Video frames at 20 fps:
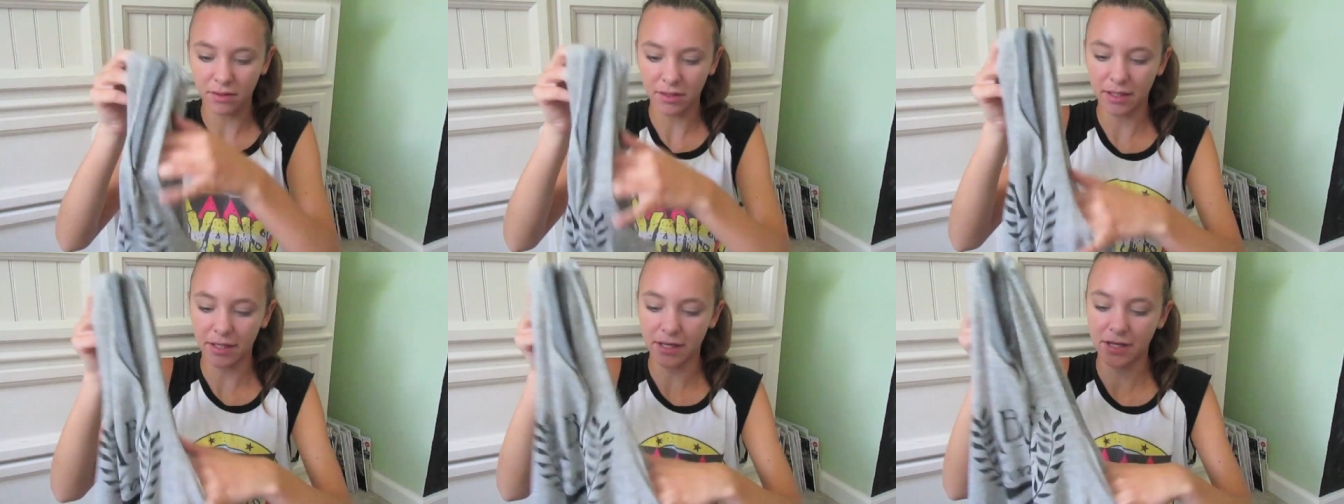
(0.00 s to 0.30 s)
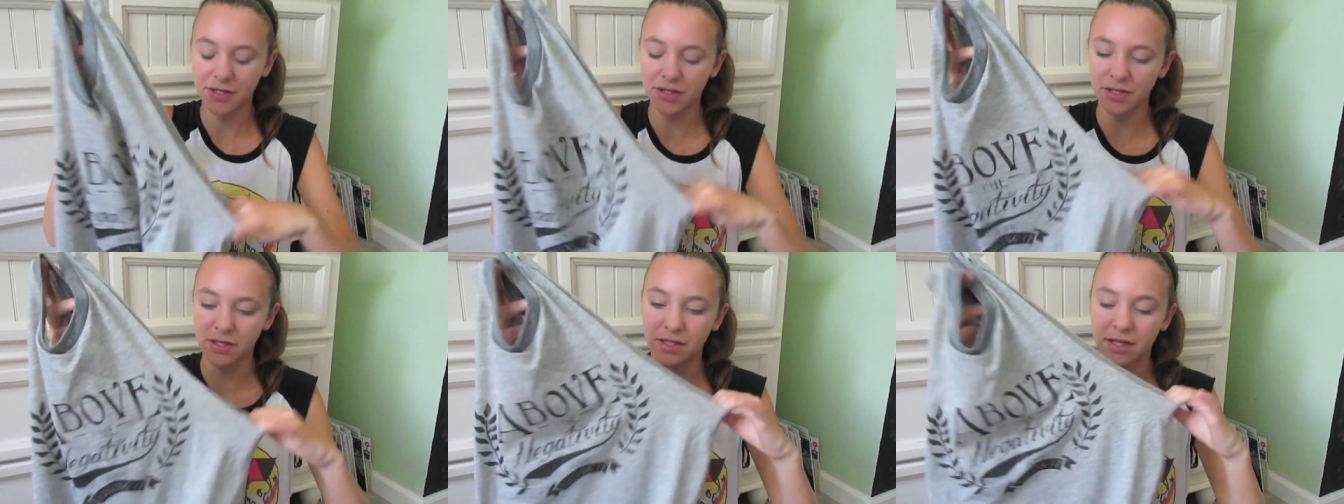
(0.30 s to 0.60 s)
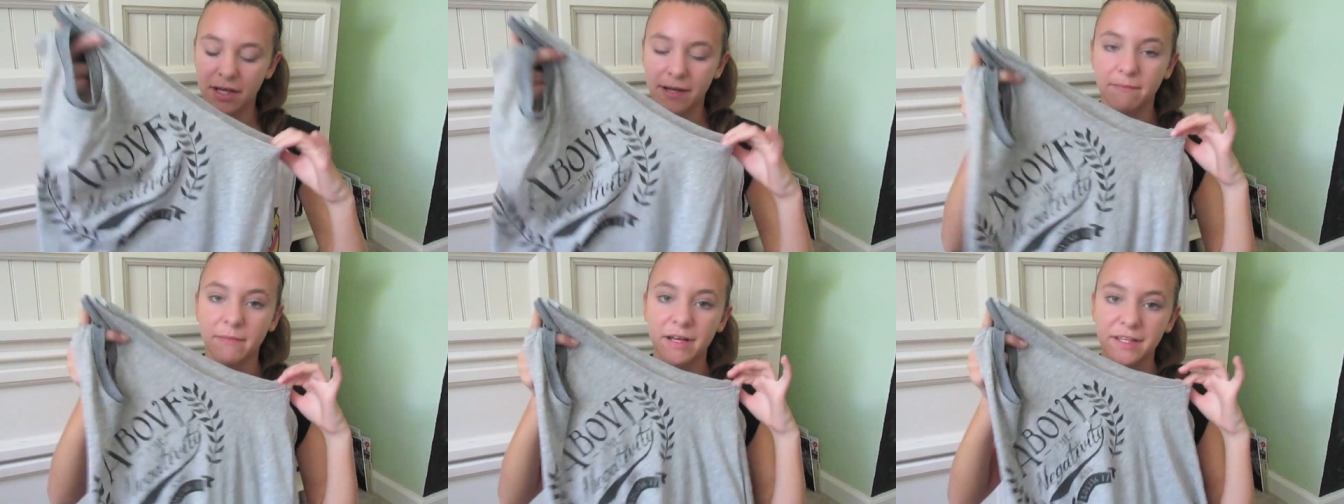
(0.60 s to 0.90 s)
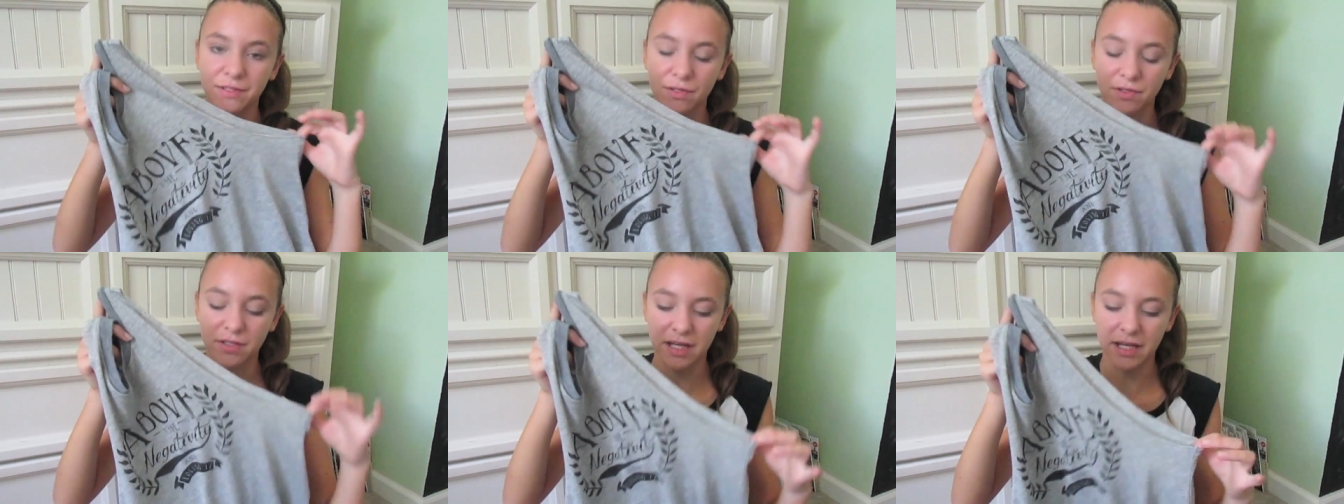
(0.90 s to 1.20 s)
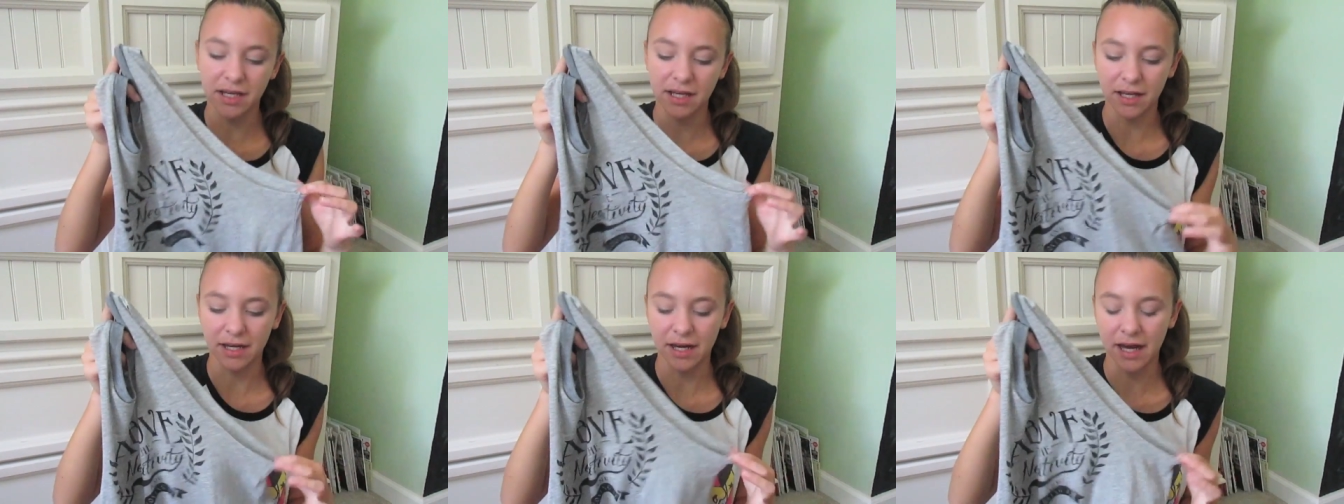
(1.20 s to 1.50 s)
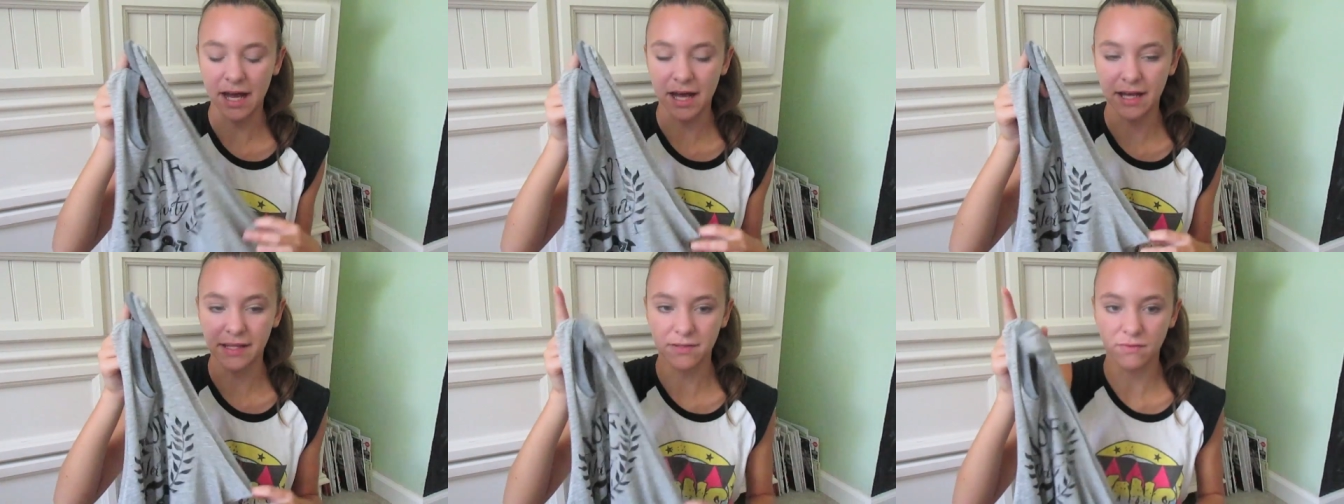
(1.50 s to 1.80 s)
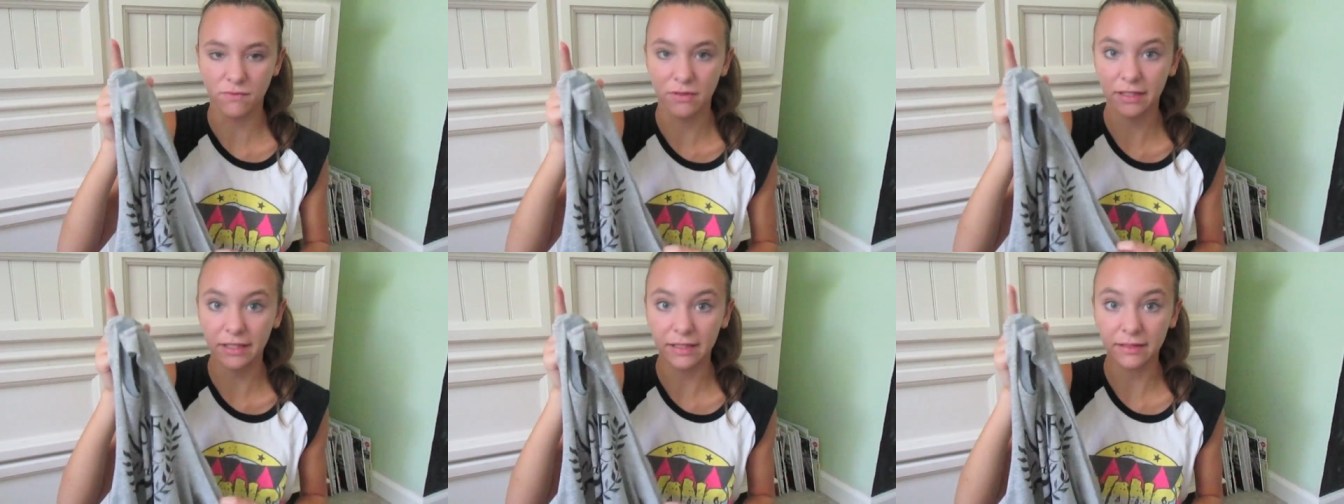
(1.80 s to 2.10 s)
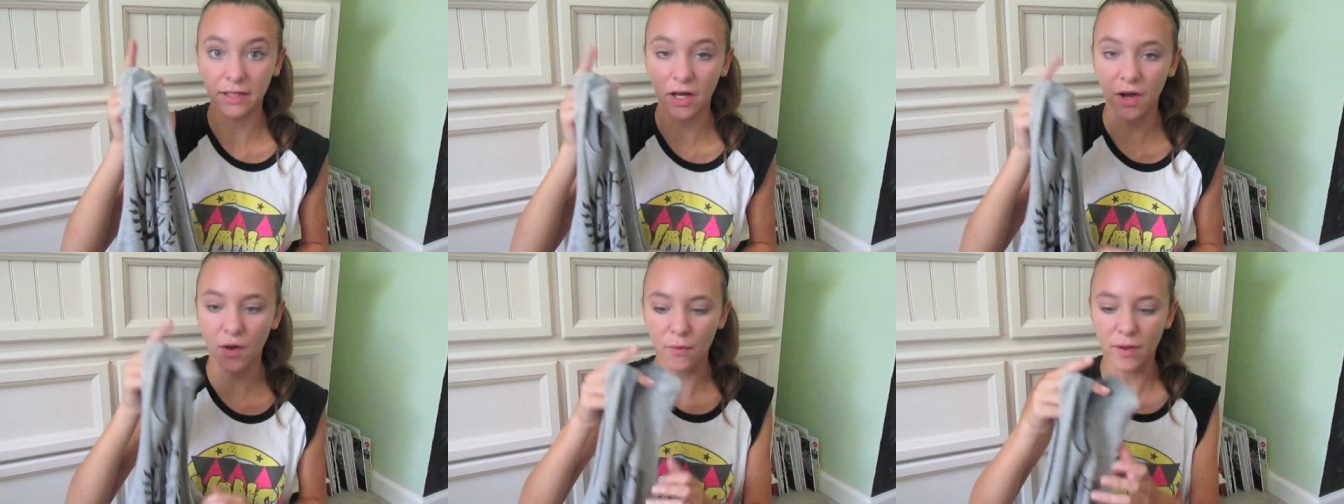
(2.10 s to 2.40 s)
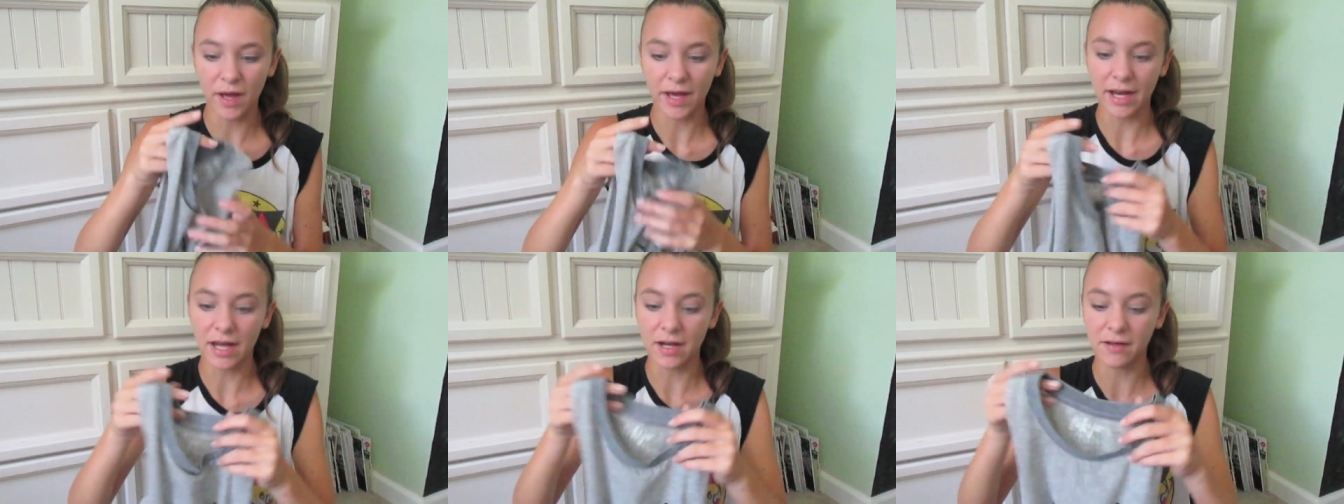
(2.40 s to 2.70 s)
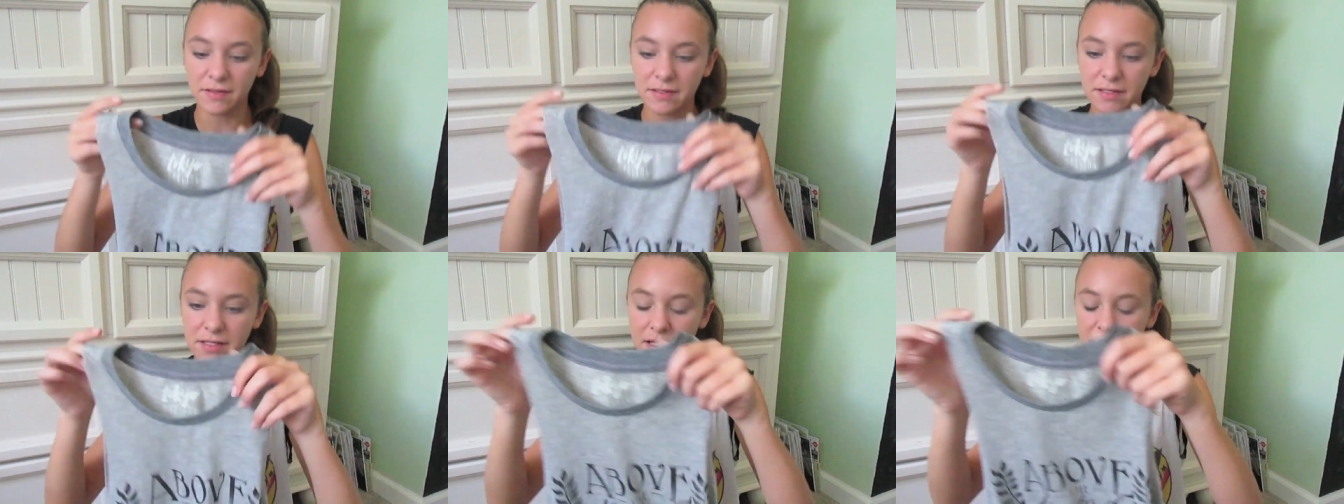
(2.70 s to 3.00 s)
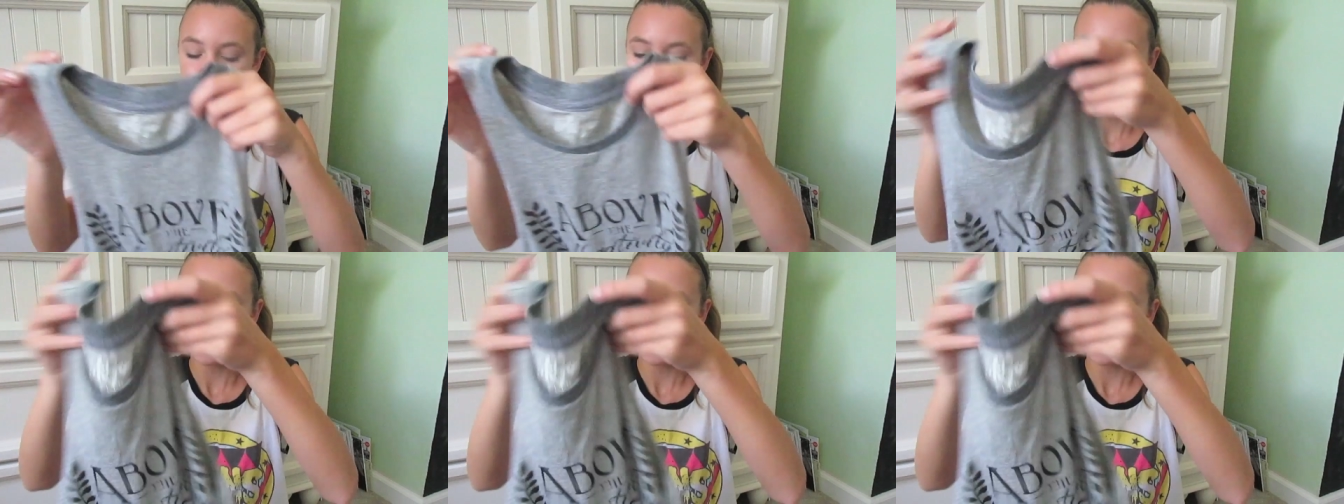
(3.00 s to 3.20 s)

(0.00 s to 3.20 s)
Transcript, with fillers: and it's just a muscle tank and it has really low cutout